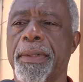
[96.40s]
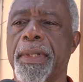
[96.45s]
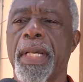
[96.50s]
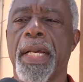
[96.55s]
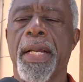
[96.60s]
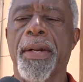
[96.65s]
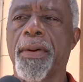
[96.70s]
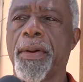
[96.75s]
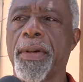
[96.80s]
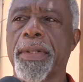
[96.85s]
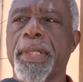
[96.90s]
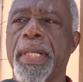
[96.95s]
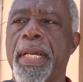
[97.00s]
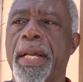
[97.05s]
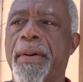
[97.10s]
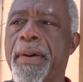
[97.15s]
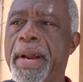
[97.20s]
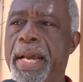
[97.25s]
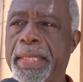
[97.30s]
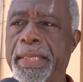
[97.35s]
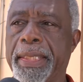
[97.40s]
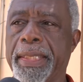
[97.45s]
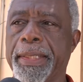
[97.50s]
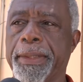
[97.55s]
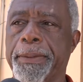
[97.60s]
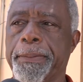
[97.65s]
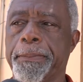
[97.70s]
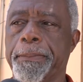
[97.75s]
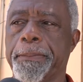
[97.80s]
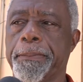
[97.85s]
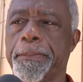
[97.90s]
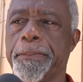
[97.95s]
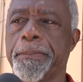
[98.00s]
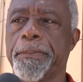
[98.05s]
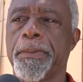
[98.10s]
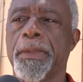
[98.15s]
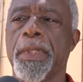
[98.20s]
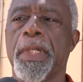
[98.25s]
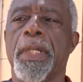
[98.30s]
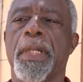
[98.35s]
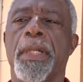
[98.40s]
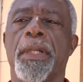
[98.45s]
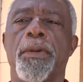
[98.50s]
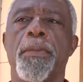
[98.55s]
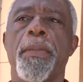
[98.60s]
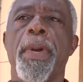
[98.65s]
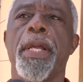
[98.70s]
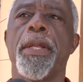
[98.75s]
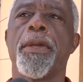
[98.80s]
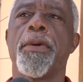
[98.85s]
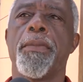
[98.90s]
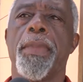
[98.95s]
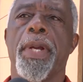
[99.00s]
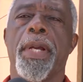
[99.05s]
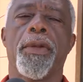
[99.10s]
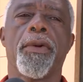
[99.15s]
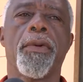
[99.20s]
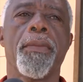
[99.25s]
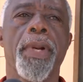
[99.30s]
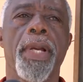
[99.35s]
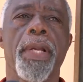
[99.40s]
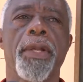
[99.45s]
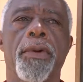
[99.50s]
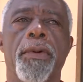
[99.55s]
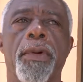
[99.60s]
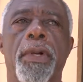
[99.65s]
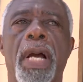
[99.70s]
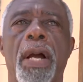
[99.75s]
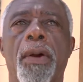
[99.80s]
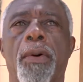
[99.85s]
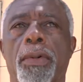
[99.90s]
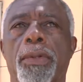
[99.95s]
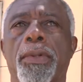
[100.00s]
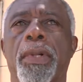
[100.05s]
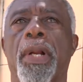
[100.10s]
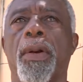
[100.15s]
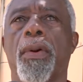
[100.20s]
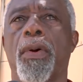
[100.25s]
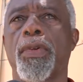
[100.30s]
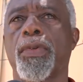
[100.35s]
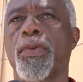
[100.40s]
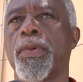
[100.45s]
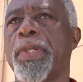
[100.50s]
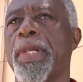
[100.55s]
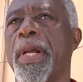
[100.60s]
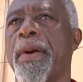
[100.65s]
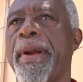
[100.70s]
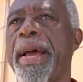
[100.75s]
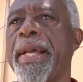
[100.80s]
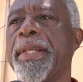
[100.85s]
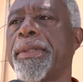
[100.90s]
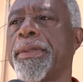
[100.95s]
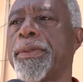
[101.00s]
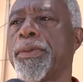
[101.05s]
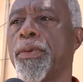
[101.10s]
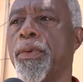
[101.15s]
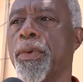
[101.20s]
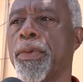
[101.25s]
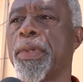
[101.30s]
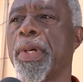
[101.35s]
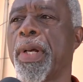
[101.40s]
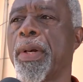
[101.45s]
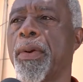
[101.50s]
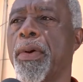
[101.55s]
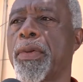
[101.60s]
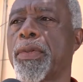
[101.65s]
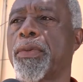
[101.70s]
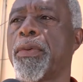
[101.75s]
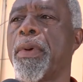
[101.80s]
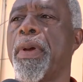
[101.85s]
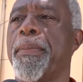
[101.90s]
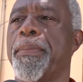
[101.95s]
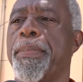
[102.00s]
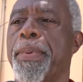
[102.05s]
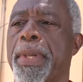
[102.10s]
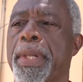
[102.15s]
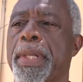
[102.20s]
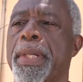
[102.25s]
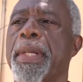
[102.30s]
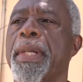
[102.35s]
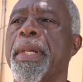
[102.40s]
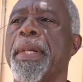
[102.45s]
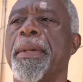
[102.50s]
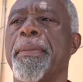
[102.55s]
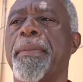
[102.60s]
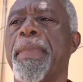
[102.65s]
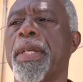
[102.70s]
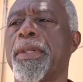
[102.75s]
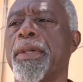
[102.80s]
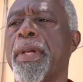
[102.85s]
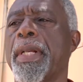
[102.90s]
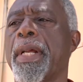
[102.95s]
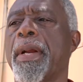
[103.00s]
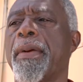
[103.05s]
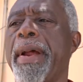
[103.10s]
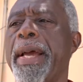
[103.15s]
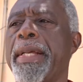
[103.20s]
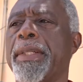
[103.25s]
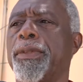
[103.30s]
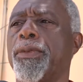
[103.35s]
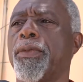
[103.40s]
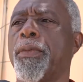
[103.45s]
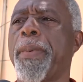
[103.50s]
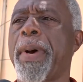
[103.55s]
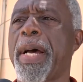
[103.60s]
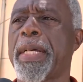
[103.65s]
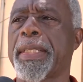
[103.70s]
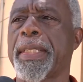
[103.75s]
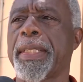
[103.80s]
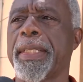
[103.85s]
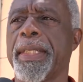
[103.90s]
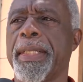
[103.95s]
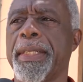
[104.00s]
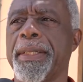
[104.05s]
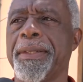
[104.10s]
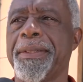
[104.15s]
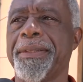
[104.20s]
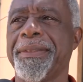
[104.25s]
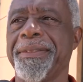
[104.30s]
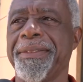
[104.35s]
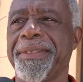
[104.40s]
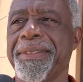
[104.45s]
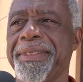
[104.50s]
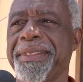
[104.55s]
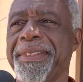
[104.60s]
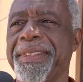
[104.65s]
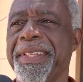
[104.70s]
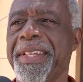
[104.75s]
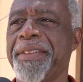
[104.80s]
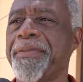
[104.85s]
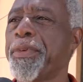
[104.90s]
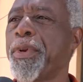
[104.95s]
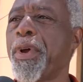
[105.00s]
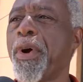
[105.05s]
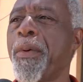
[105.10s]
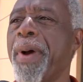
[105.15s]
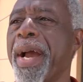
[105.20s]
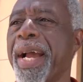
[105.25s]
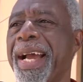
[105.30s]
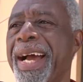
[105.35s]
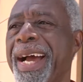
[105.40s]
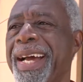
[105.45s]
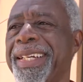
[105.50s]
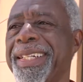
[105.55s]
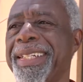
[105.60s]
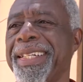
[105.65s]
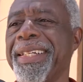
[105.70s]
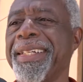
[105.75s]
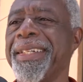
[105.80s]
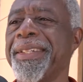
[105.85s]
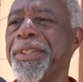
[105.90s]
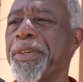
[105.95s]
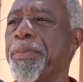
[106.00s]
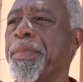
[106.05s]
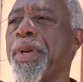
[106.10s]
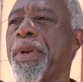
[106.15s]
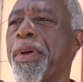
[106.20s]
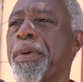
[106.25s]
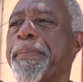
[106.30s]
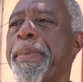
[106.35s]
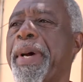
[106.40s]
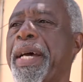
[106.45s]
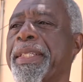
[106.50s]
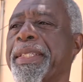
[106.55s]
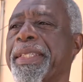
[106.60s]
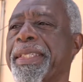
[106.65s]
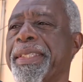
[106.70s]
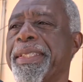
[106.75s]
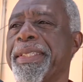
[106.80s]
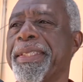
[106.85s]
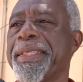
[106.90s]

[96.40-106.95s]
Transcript: and not a right. You can go to a law school. It's a right to go to a law school and pay, but it's not a right to pass. If you don't work hard, you may not pass.